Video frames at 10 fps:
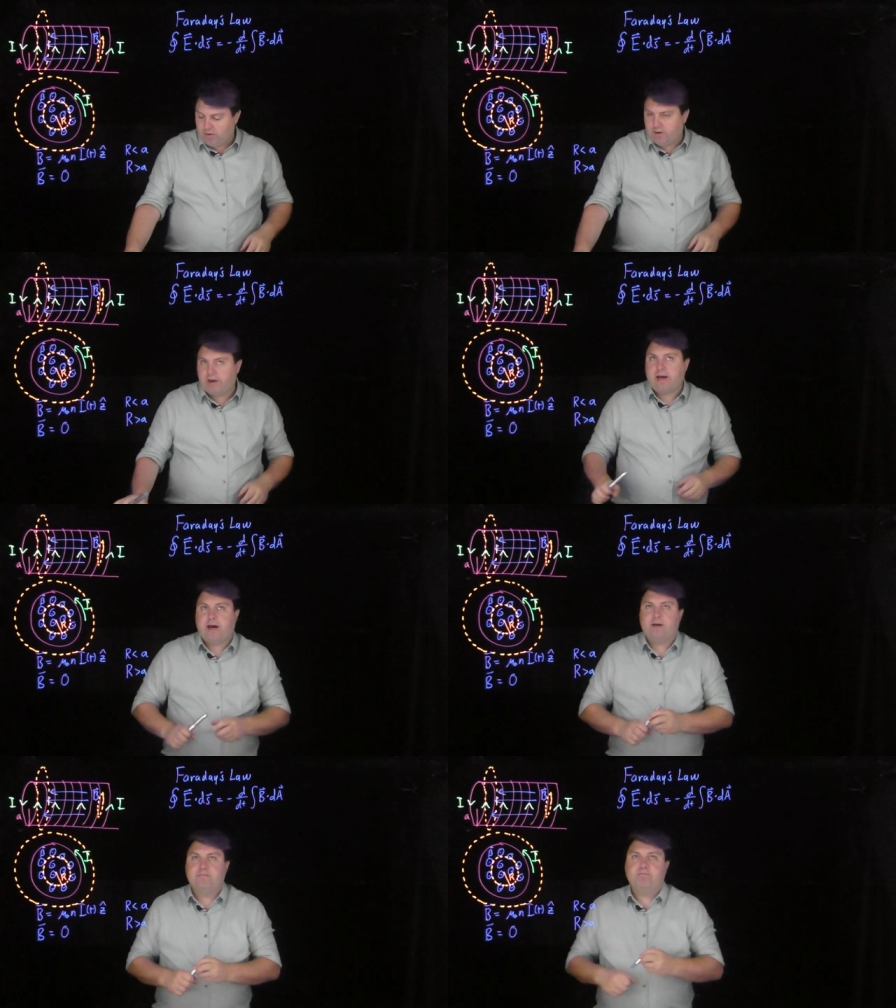look
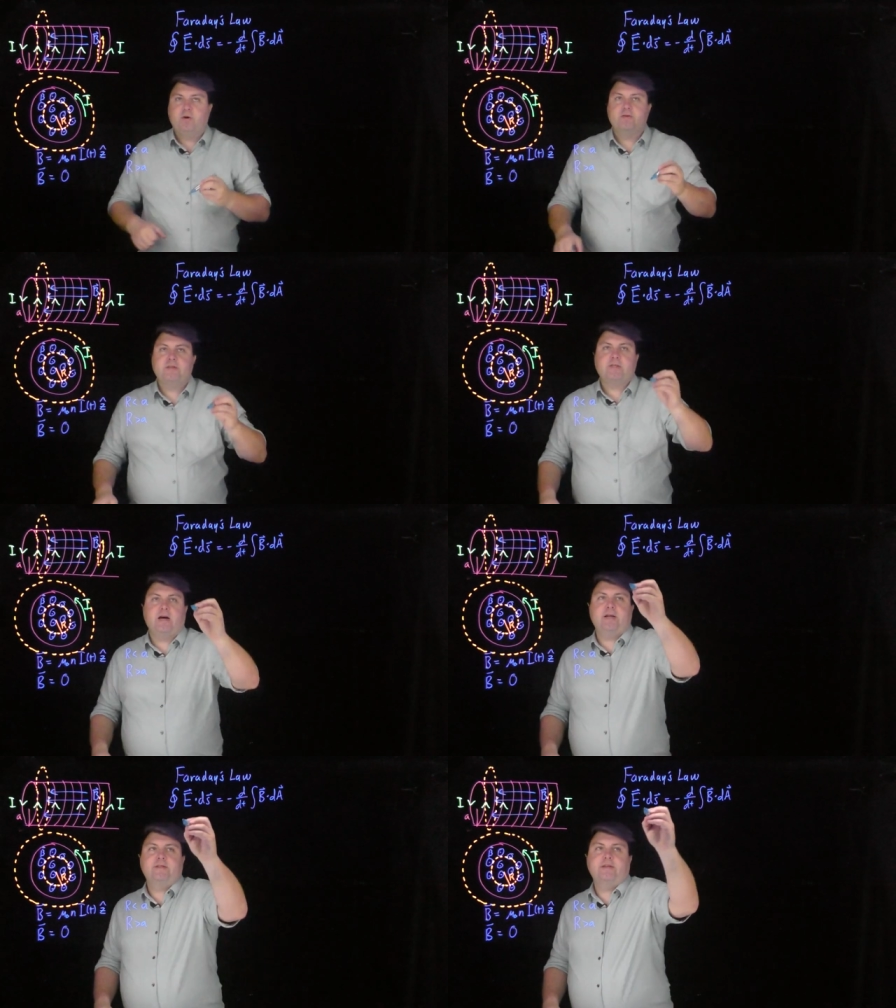at both
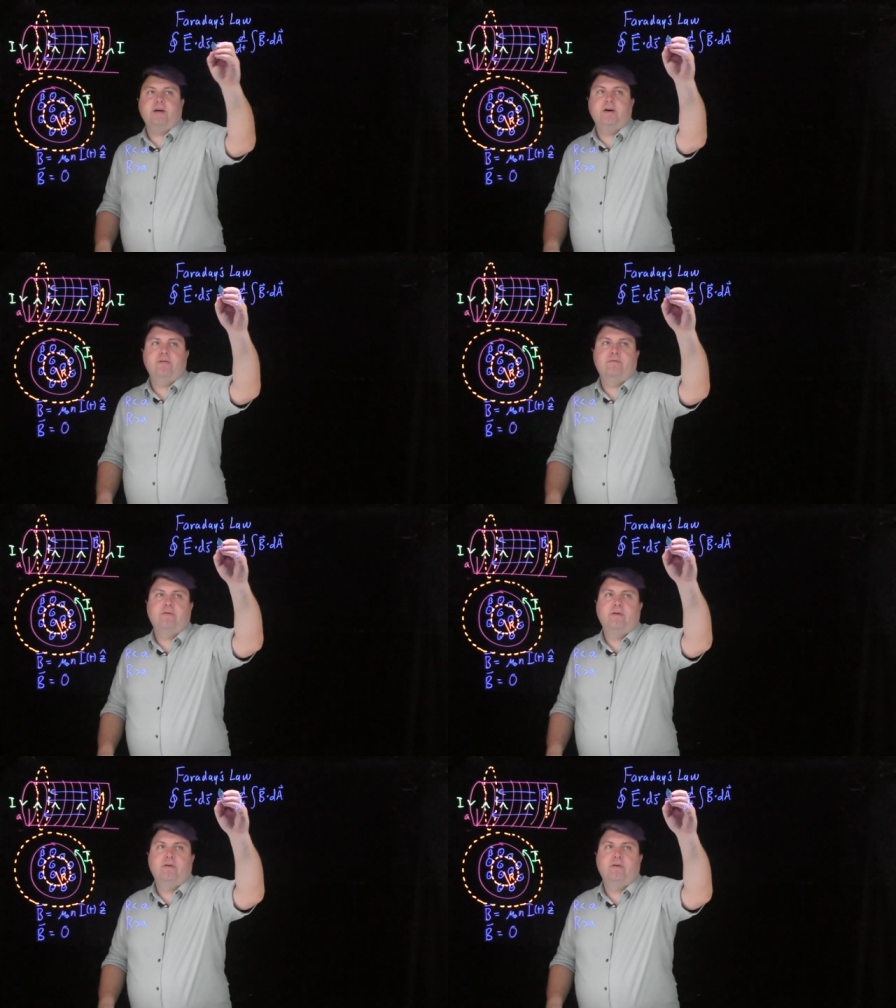sides of